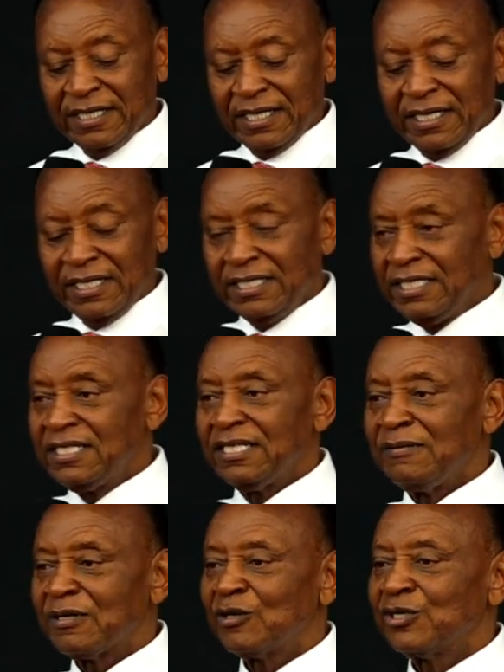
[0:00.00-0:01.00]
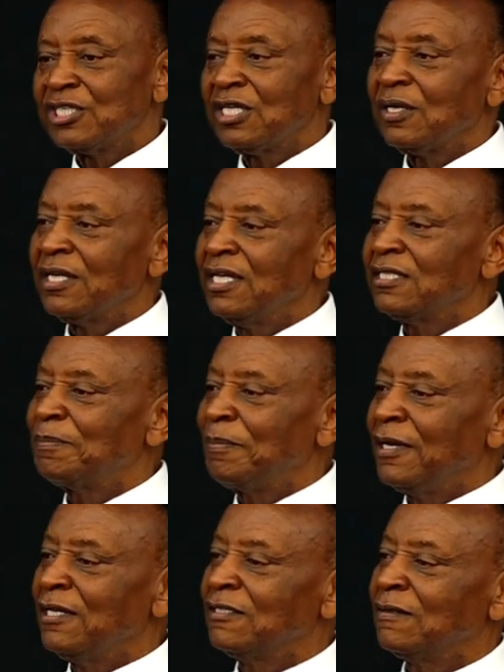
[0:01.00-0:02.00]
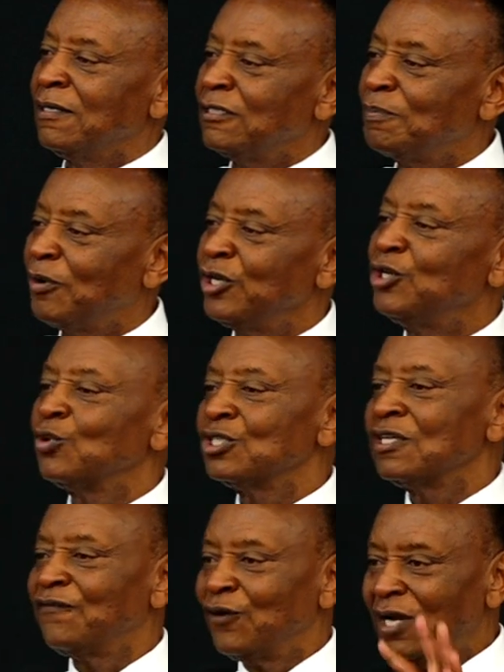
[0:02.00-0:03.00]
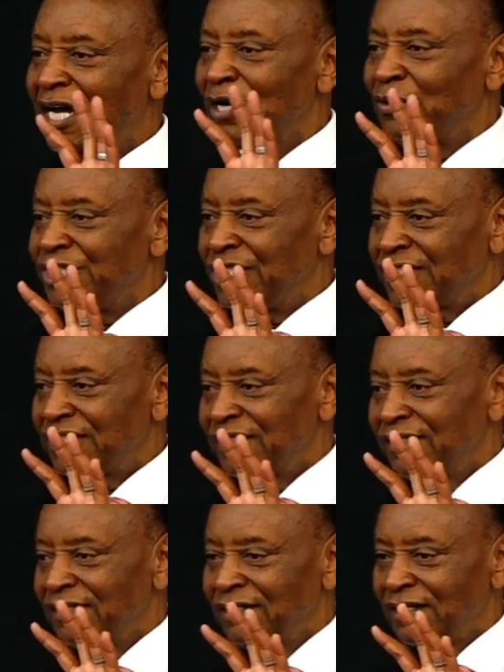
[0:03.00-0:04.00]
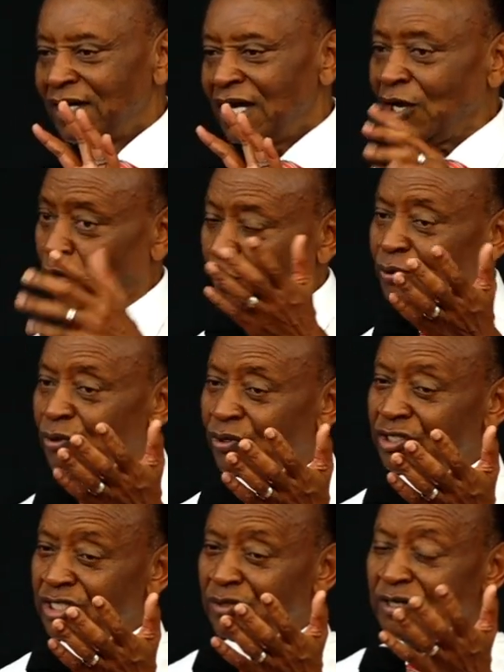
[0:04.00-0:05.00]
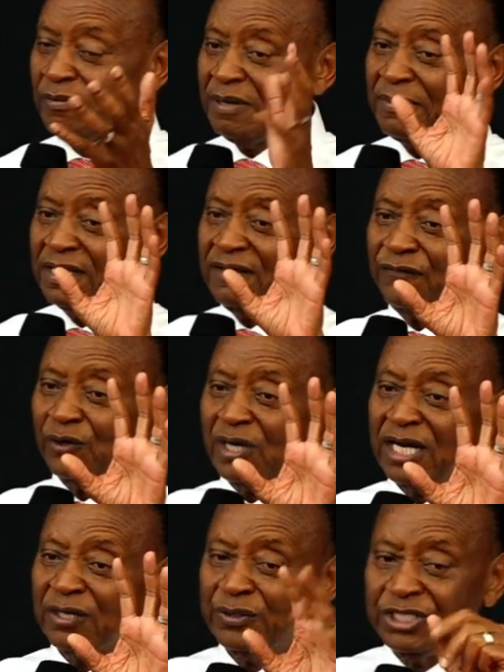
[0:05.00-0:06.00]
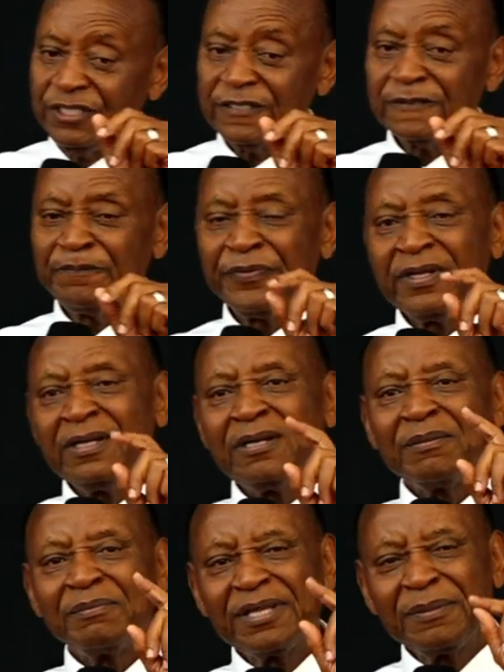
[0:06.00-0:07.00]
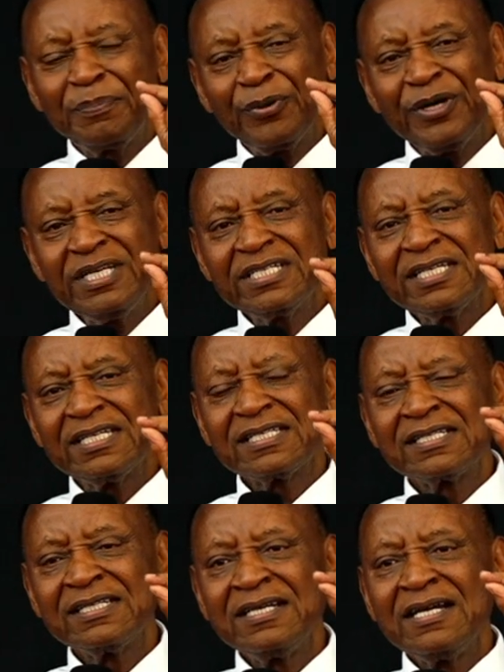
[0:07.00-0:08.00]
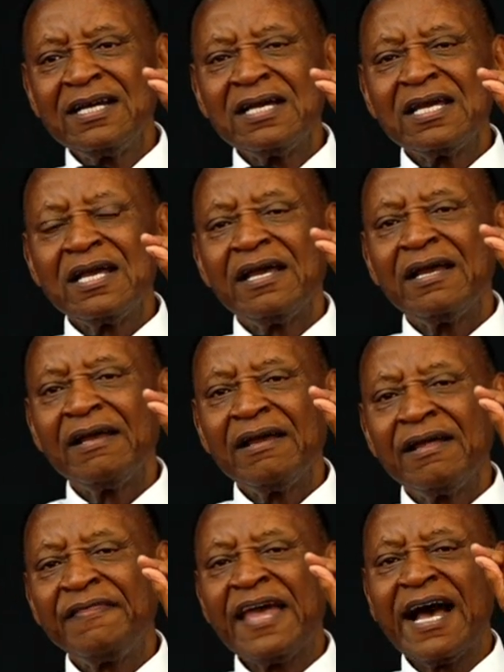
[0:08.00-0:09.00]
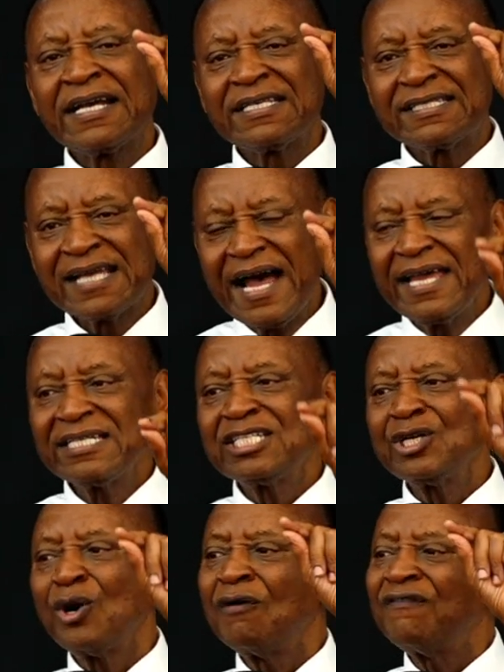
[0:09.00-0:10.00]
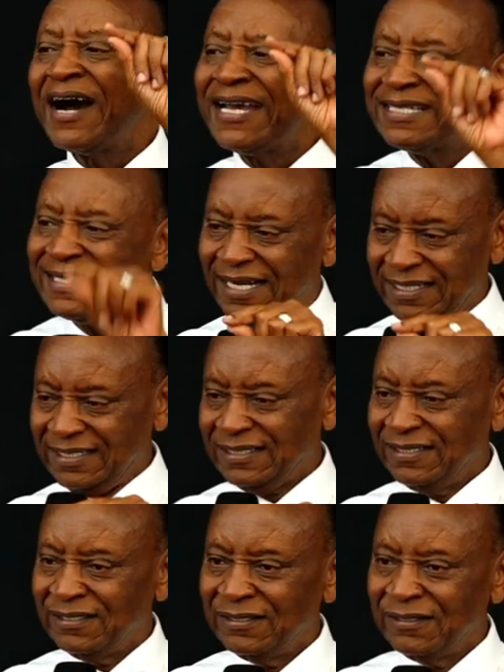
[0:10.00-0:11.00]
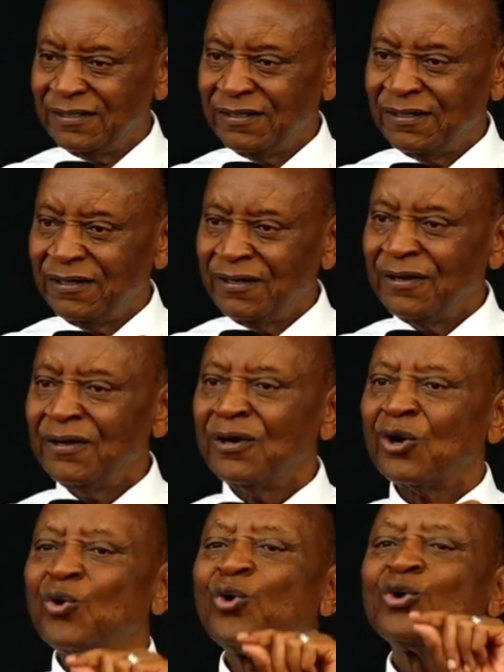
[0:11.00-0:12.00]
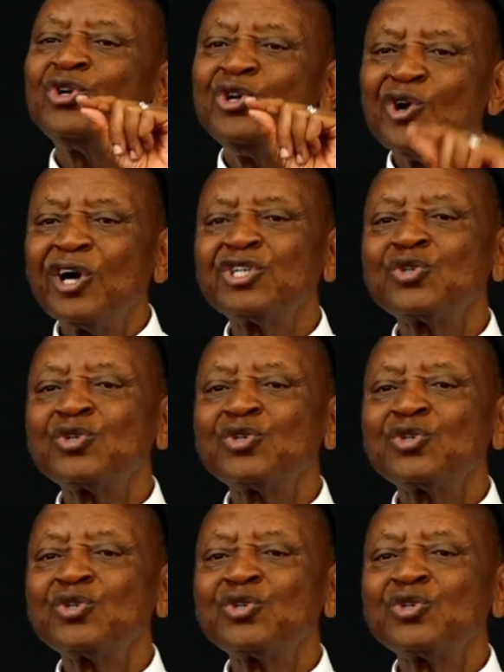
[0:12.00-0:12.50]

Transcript: he didn't because he, his, his, his point was the four languages. I hope you still remember the four languages. But the point is, the anxiety of Isaac could not